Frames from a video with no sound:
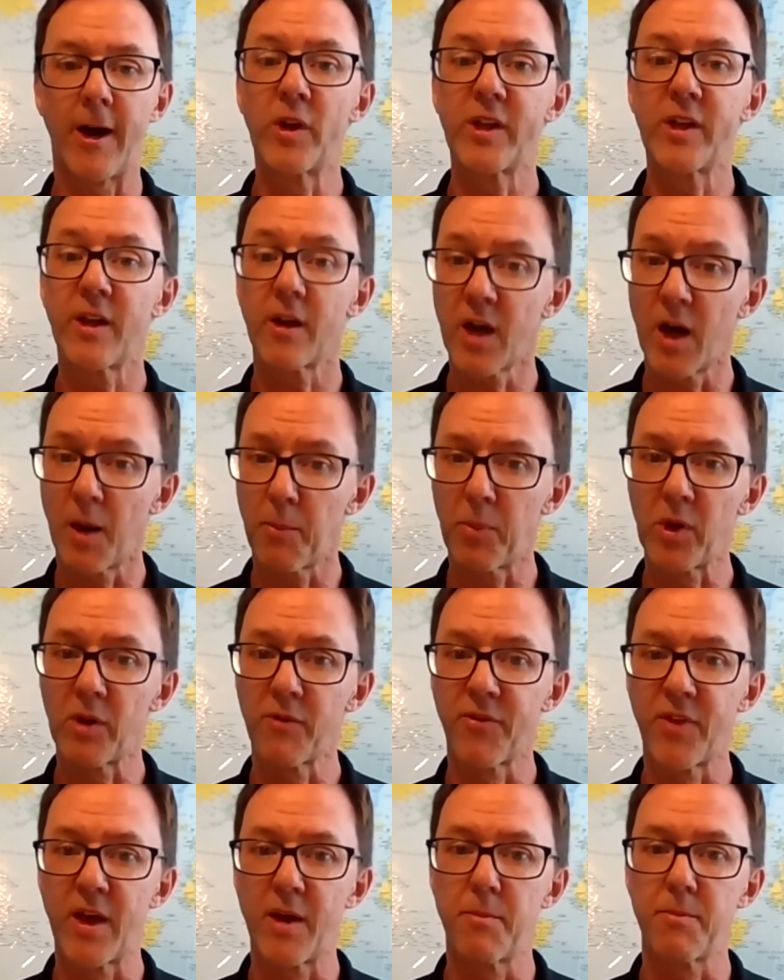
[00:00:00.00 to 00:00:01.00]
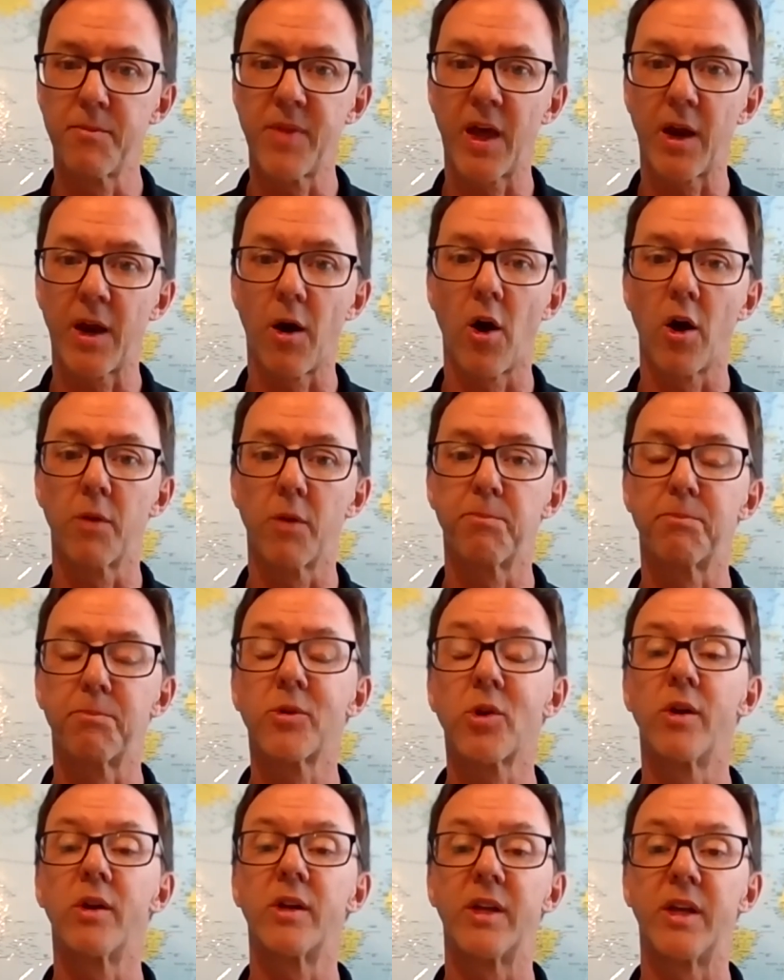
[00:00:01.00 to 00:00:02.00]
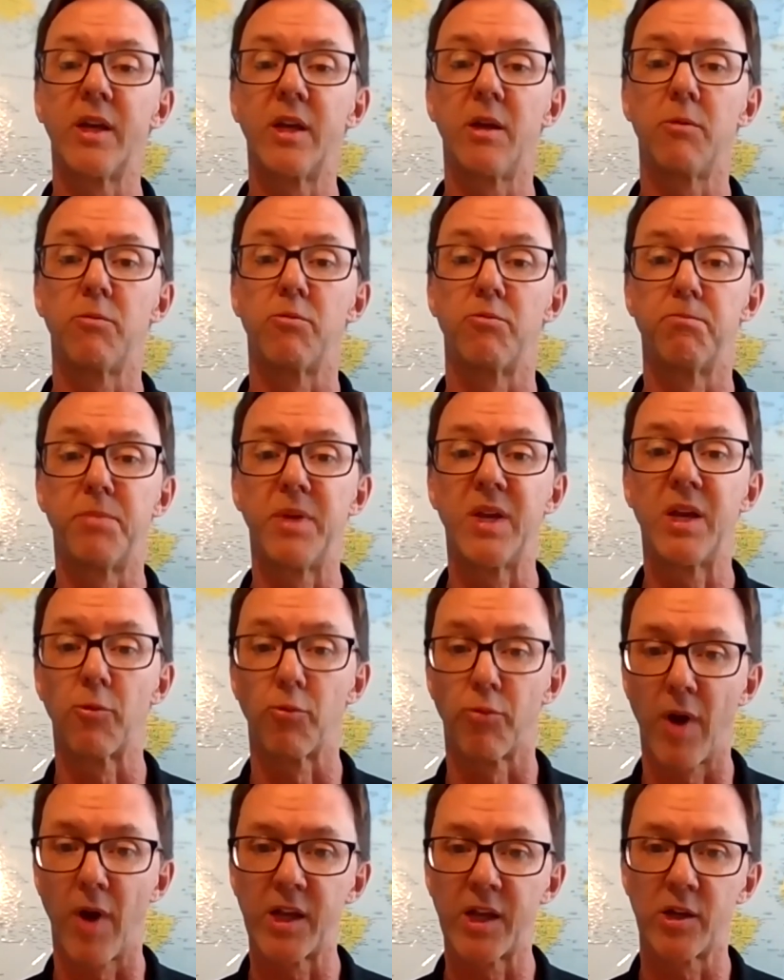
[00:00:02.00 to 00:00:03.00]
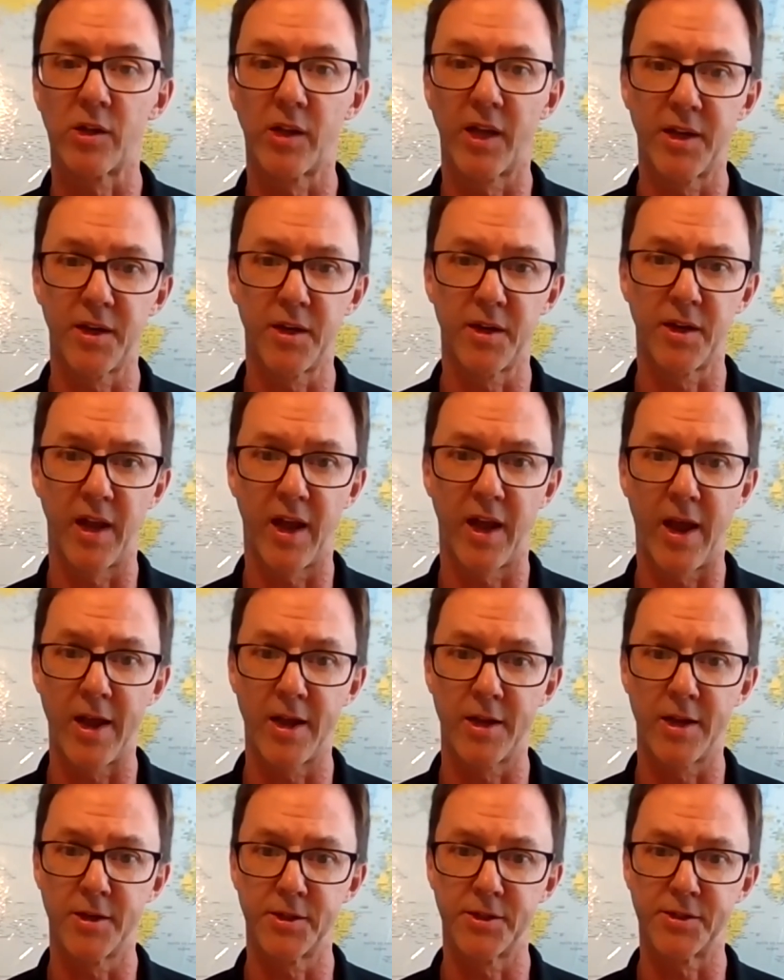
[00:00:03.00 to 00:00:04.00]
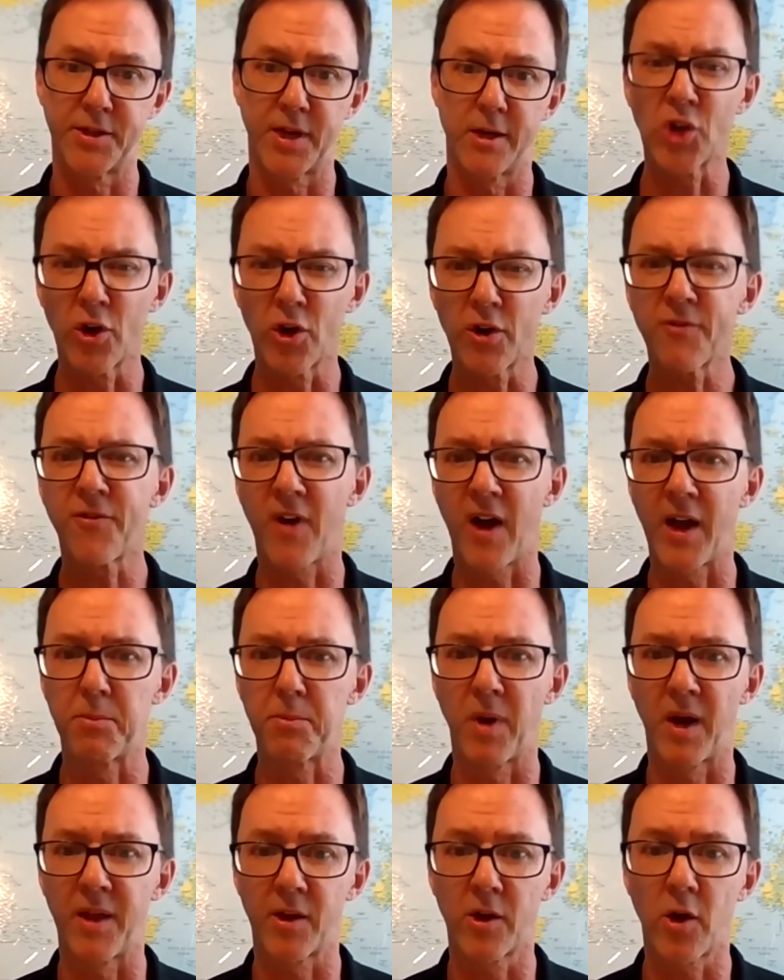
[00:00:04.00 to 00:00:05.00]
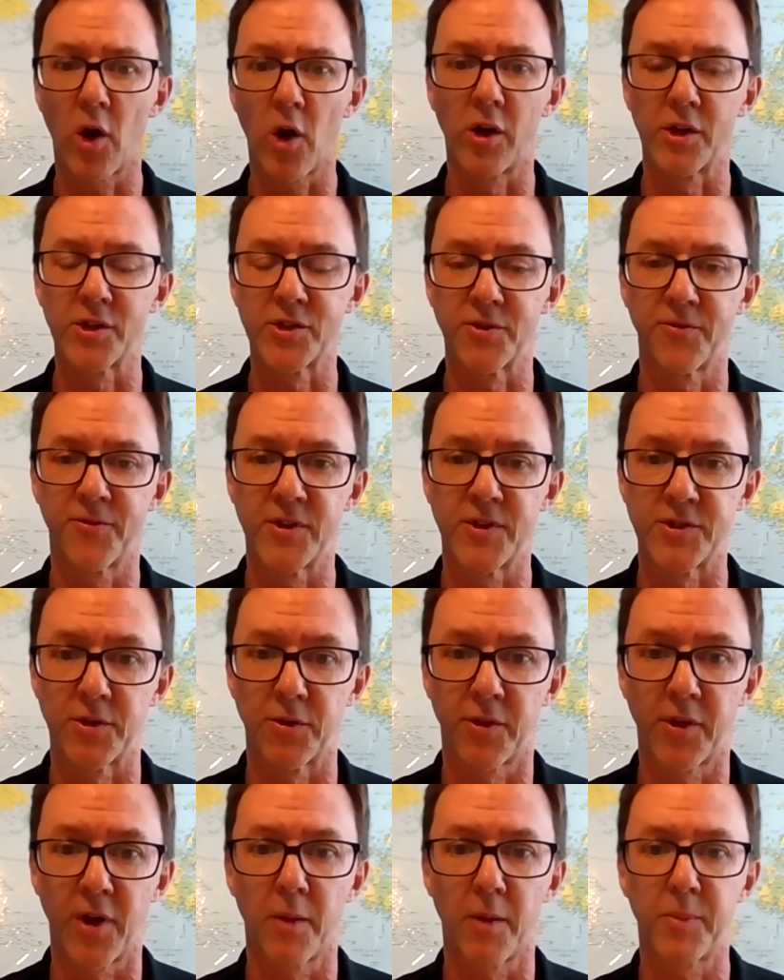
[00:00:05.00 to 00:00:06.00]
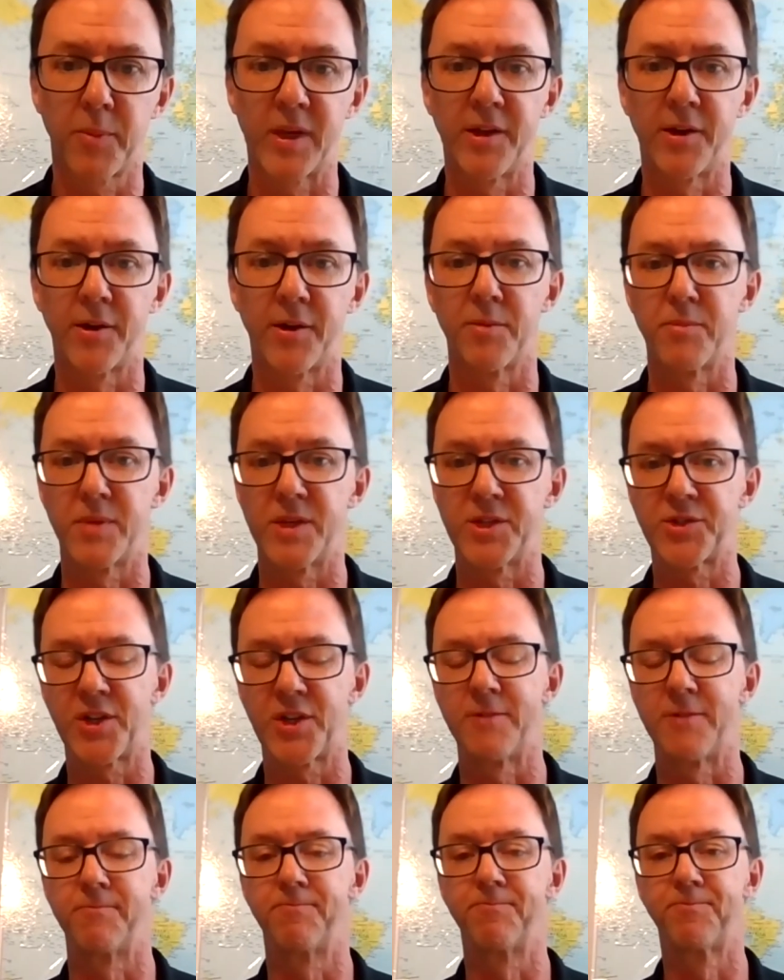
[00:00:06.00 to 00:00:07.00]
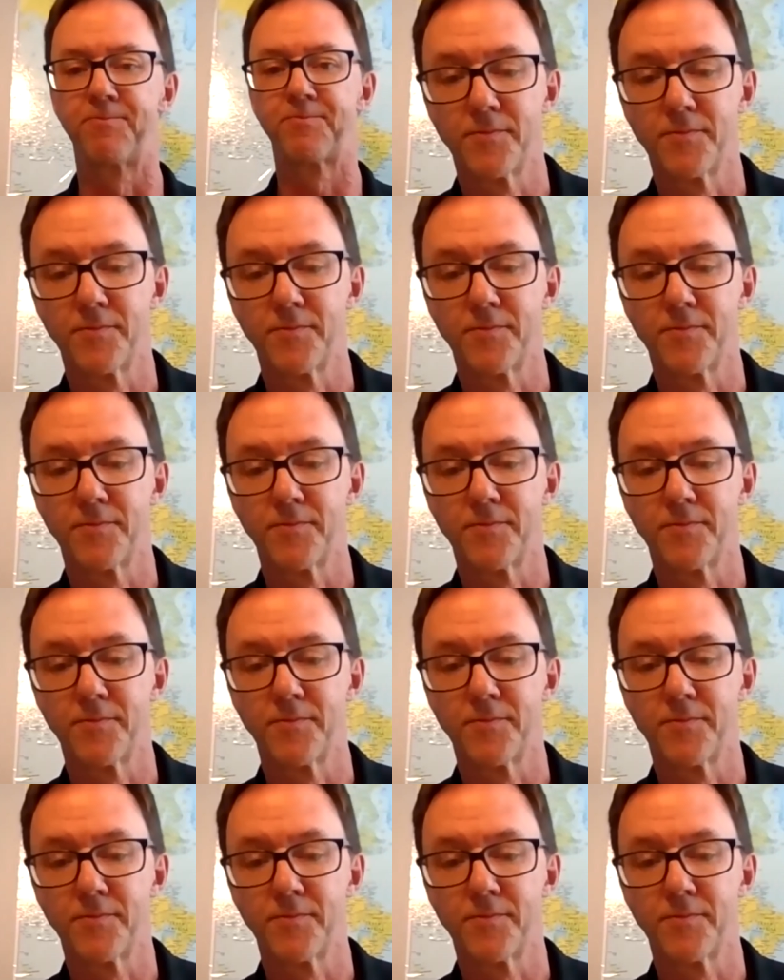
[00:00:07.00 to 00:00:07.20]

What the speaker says: only a couple of them that are currently being regulated and certified by the College of Physiotherapy here at BC.